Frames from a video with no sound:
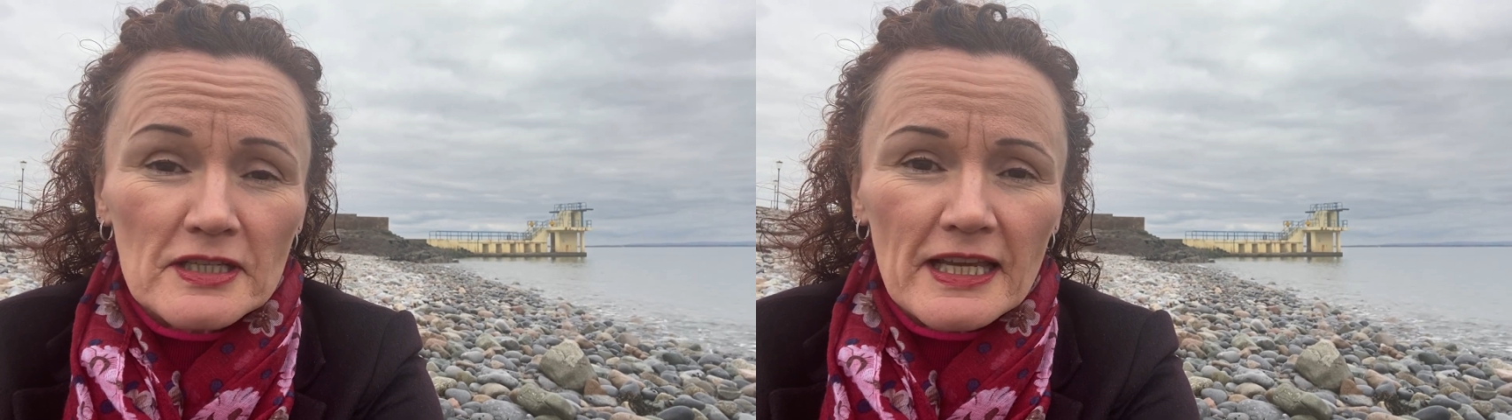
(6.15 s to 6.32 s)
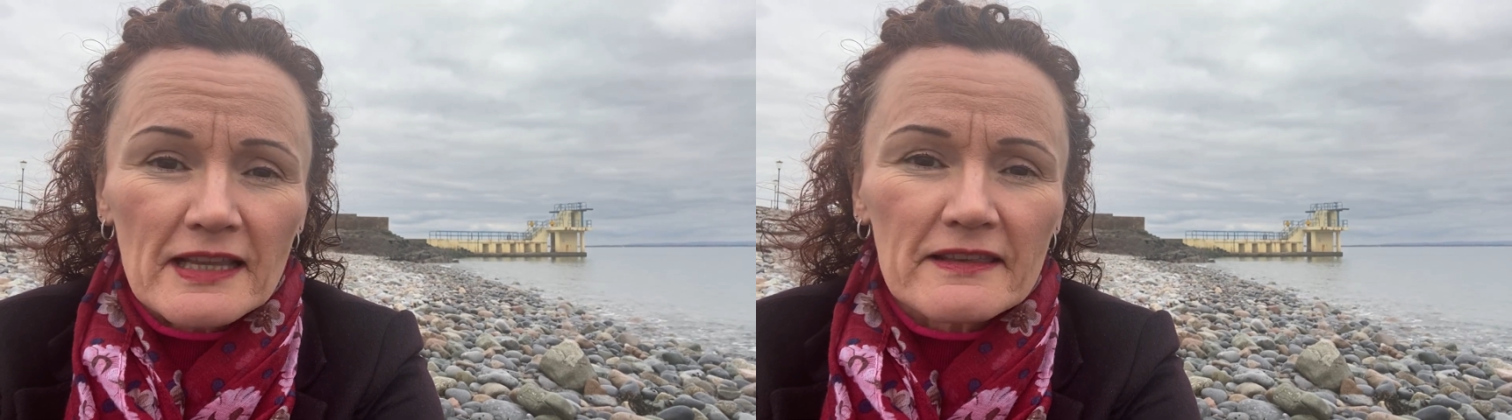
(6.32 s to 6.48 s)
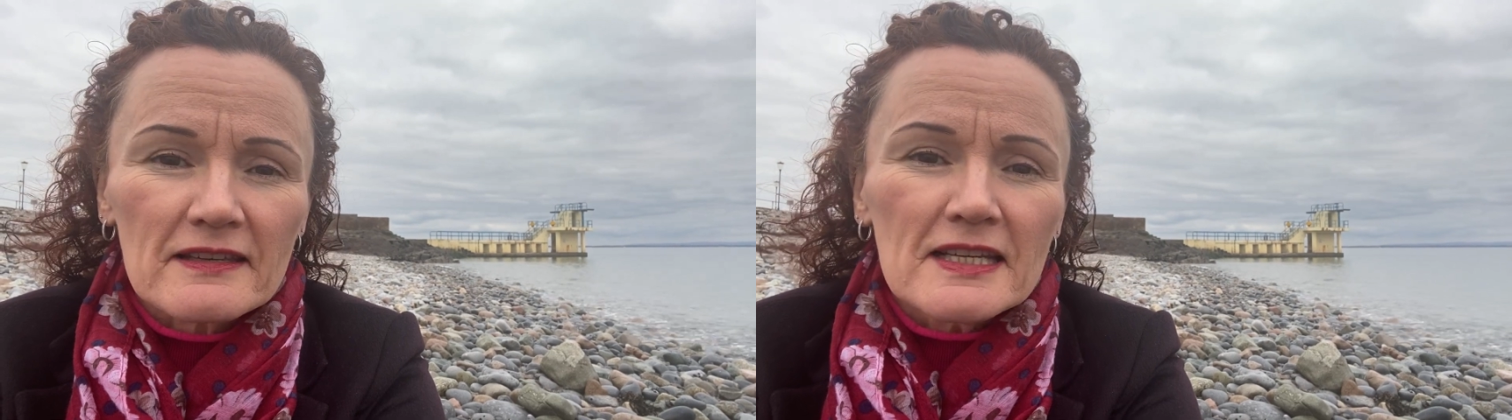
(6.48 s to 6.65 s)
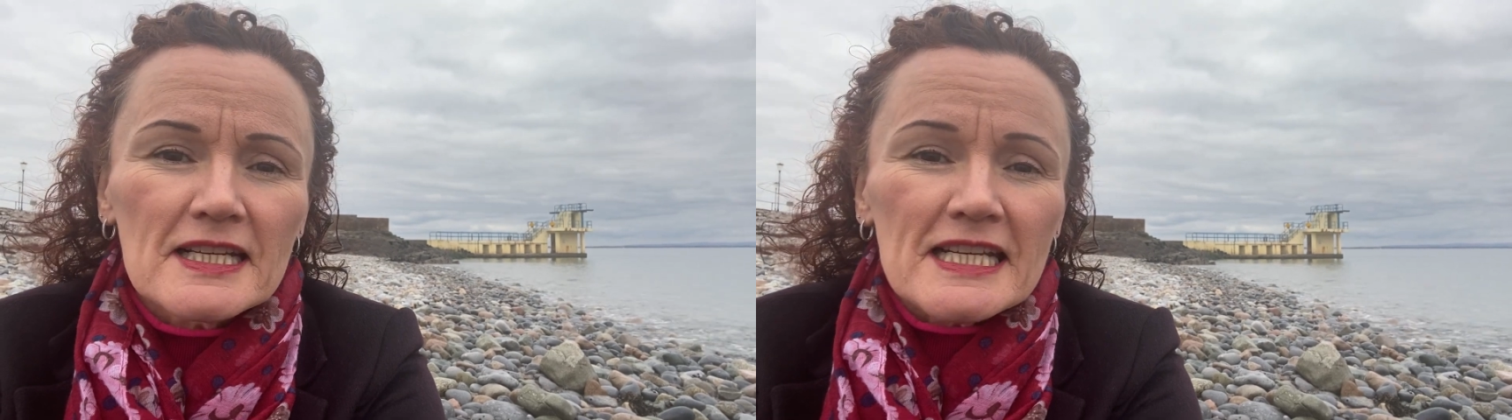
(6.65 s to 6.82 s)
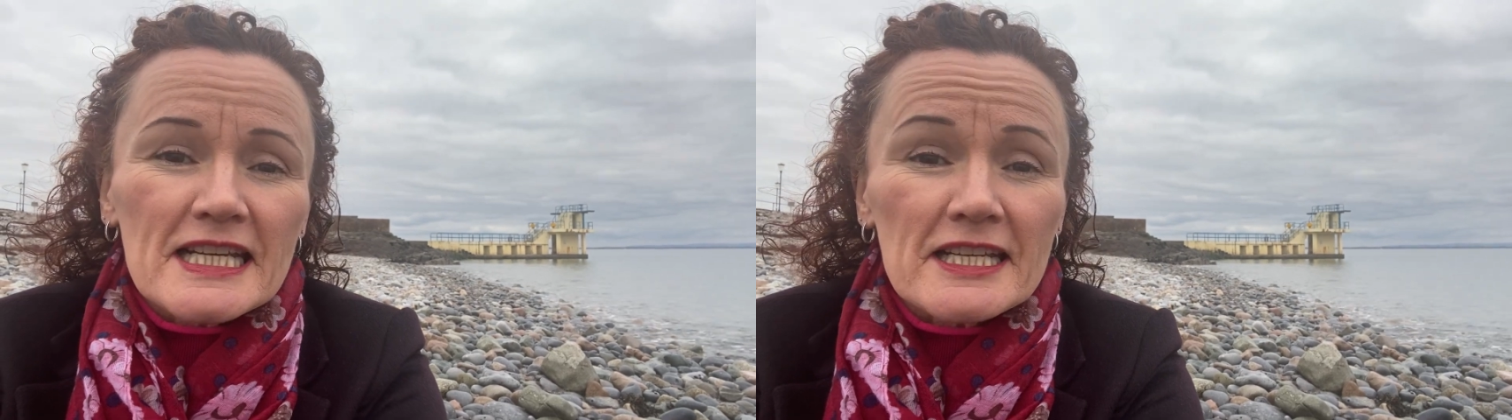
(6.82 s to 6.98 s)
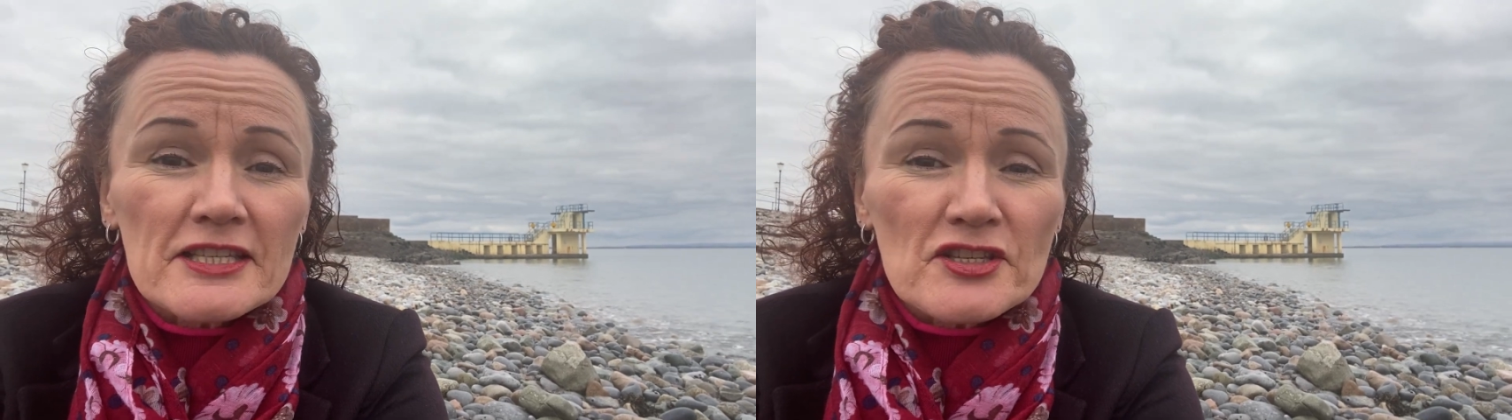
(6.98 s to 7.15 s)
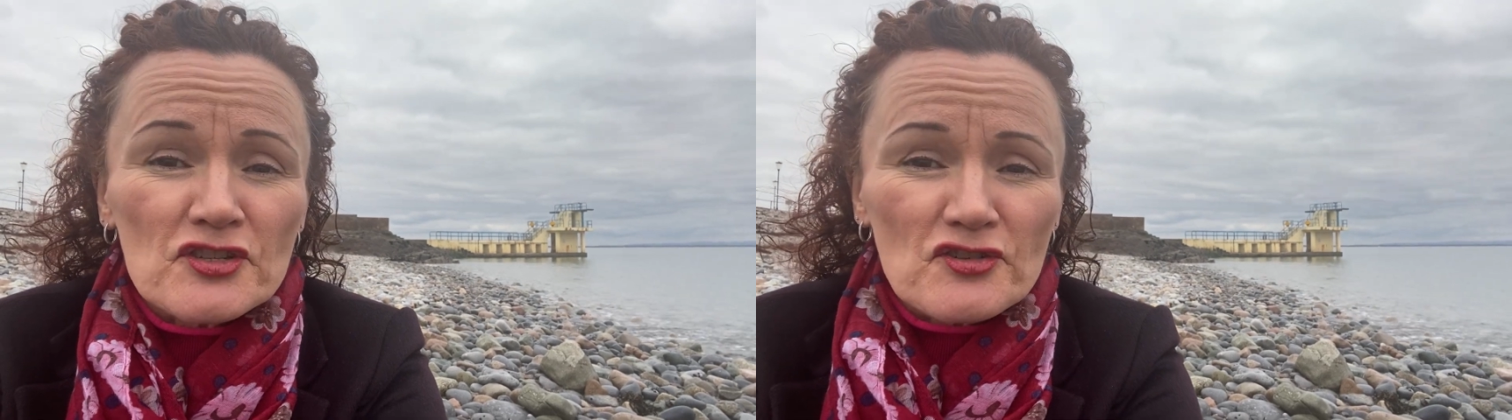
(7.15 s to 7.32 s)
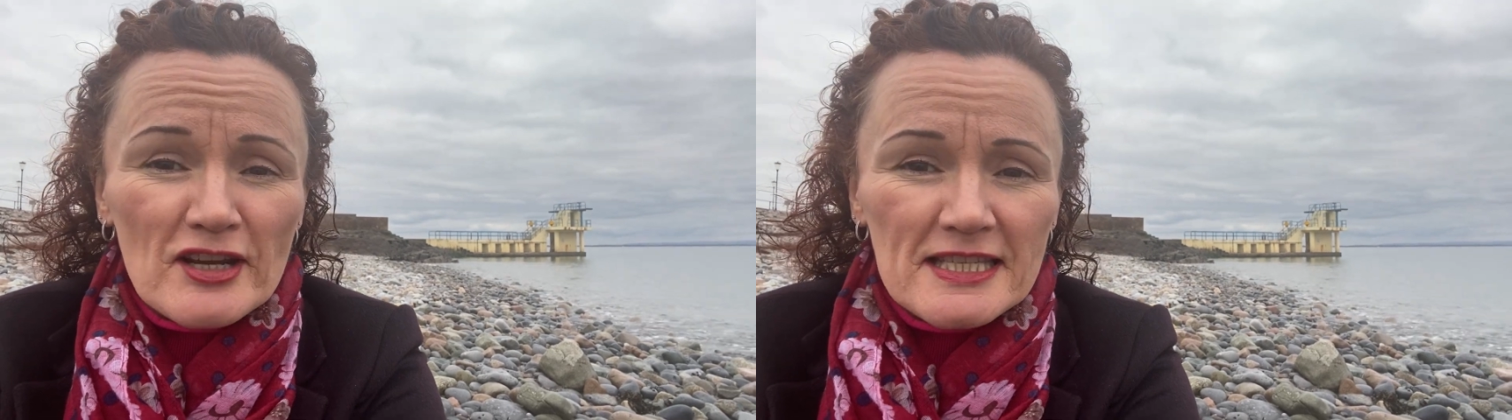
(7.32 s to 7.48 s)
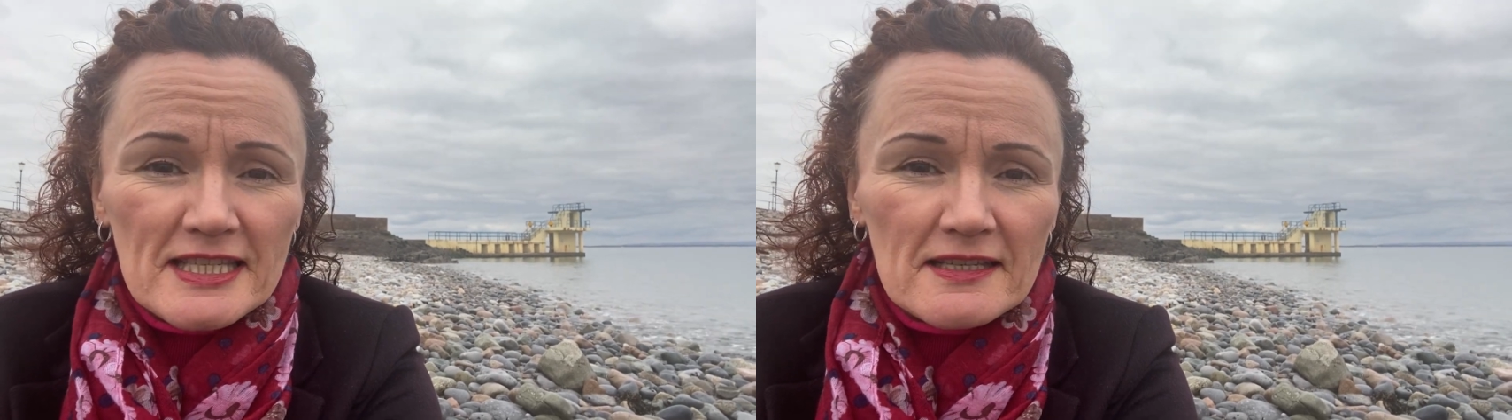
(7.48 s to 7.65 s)
health is
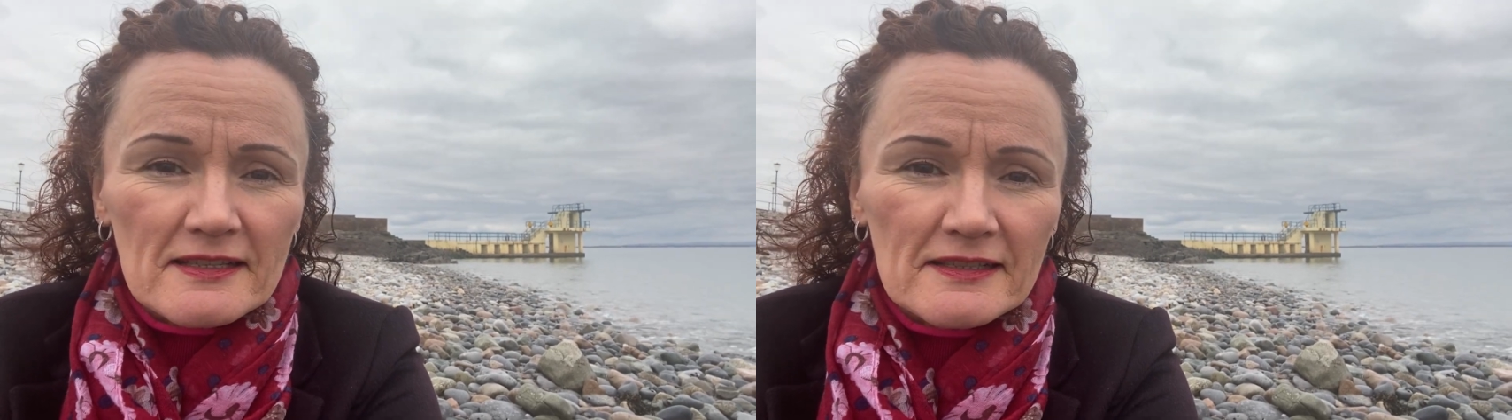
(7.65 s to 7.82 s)
stress.